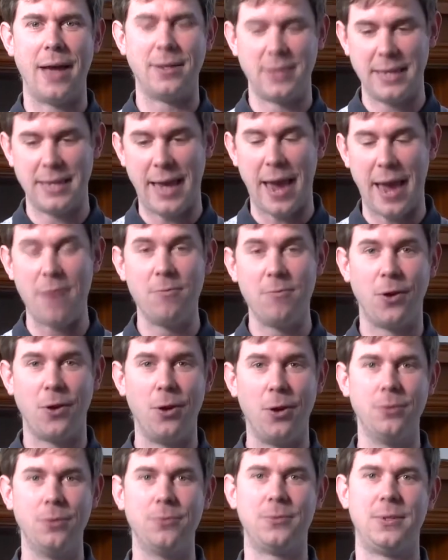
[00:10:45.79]
to get
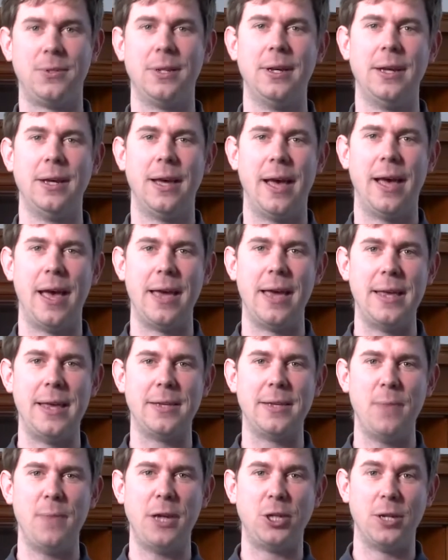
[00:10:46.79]
involved in
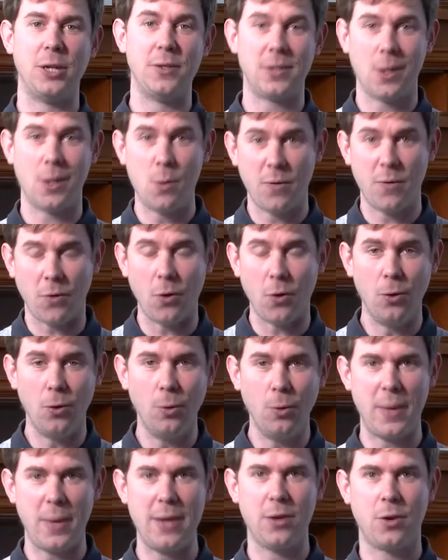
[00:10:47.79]
his mission. So we've
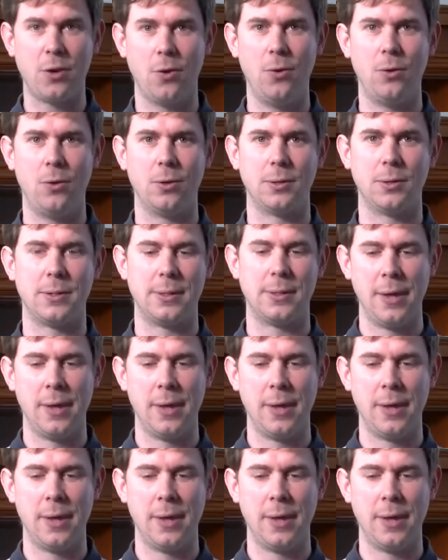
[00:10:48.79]
all been called.